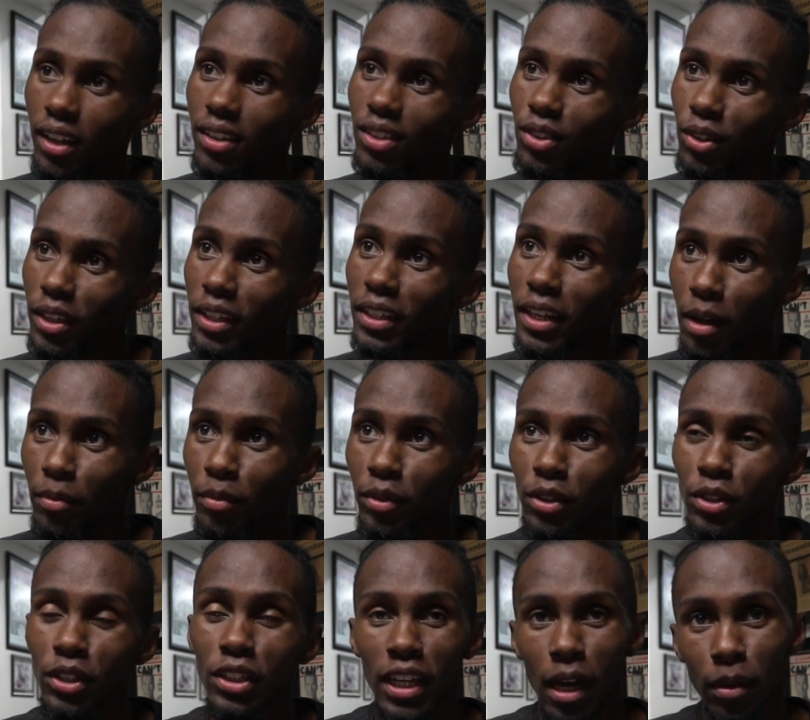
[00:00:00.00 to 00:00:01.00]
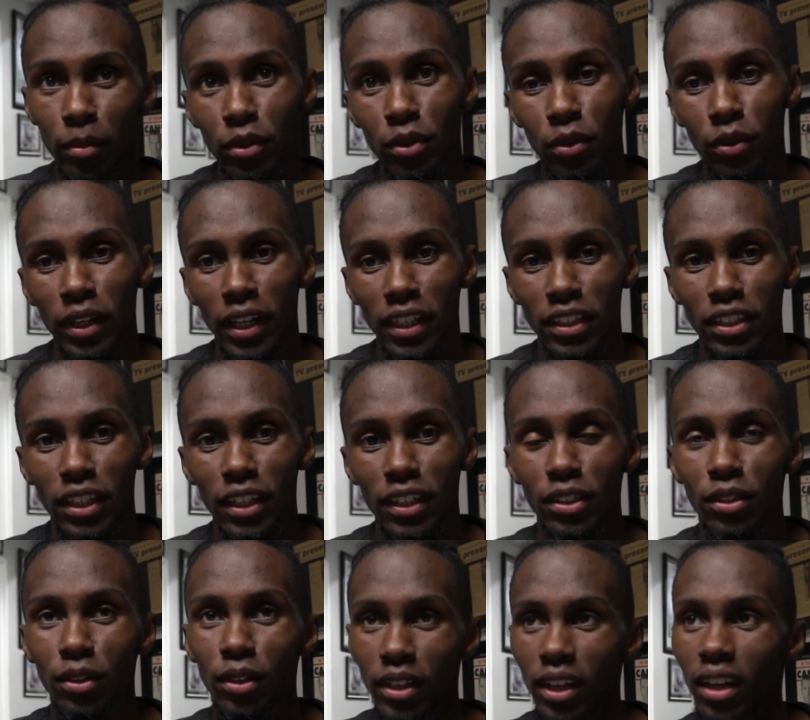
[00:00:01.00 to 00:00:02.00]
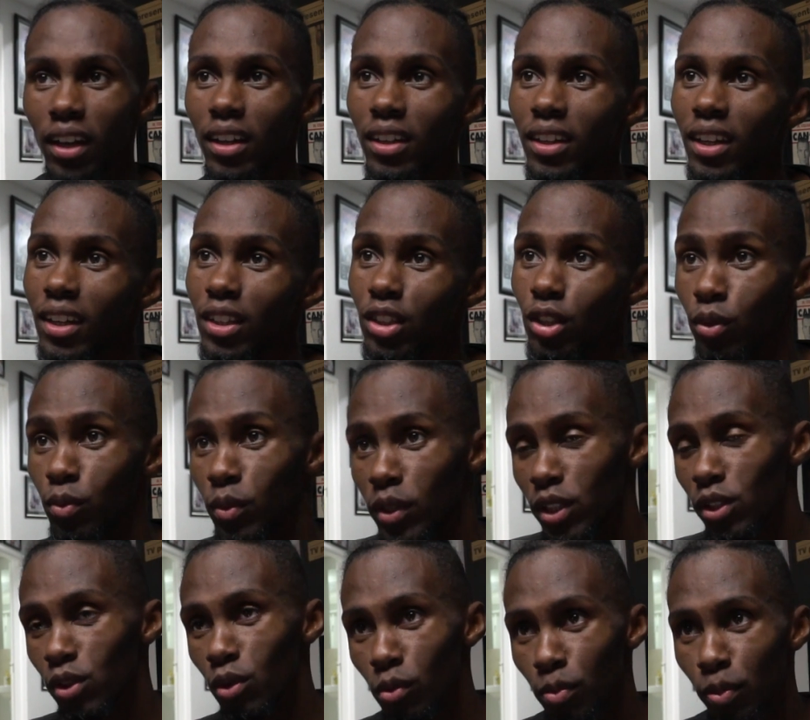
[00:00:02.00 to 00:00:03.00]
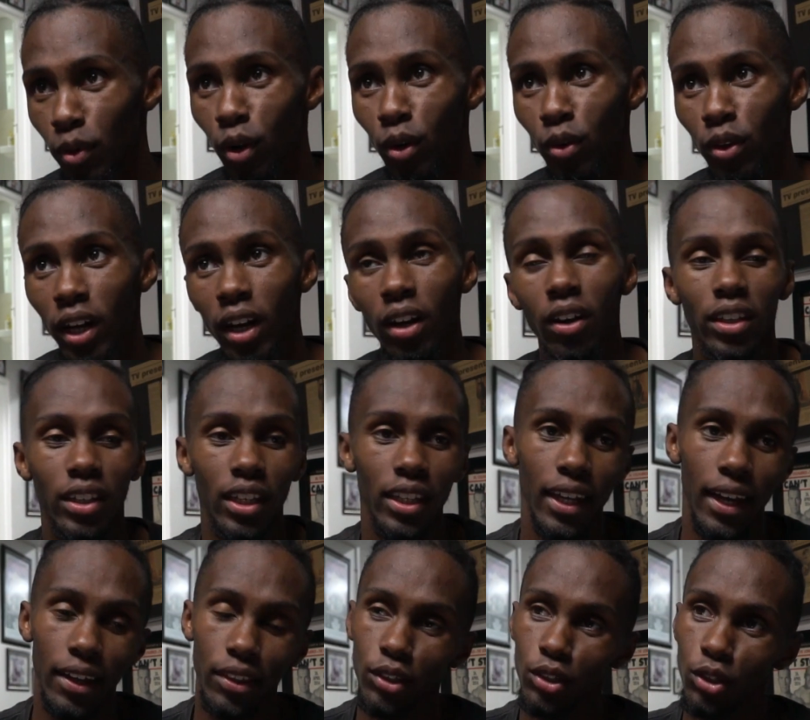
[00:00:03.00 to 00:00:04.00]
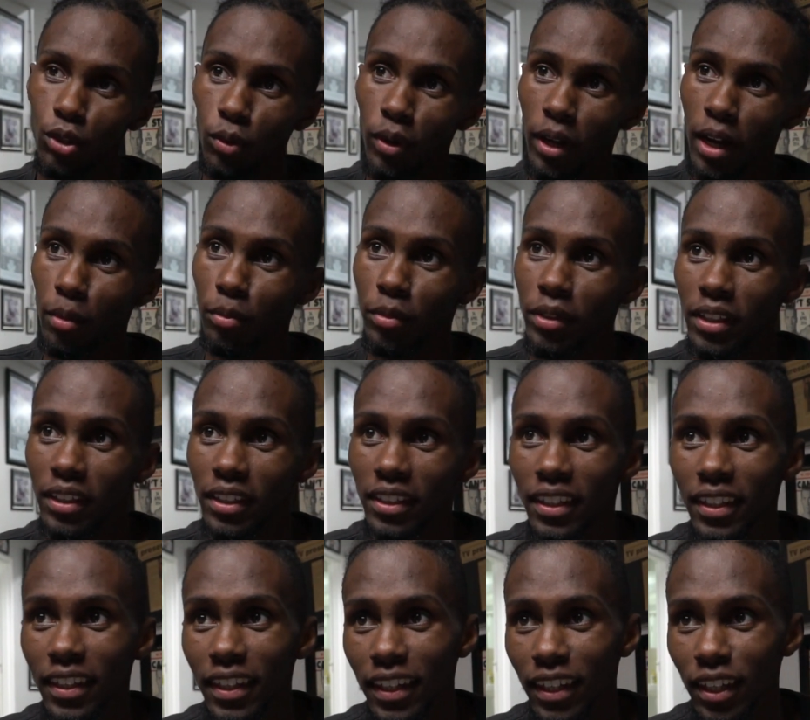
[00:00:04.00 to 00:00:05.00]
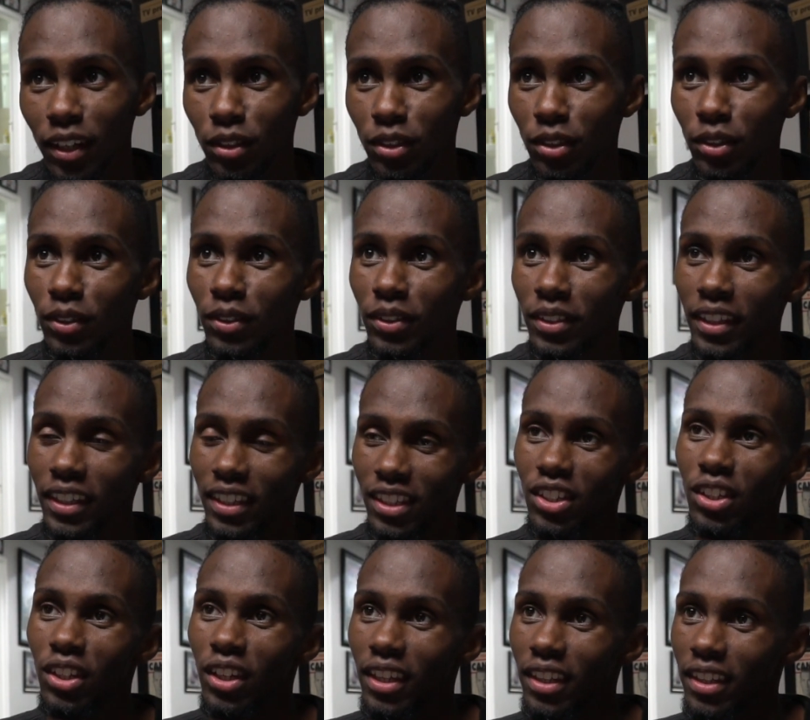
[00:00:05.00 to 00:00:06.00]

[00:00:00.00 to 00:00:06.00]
So he's coming through next year. So so V2 pro now, and then the other 2 are coming next year.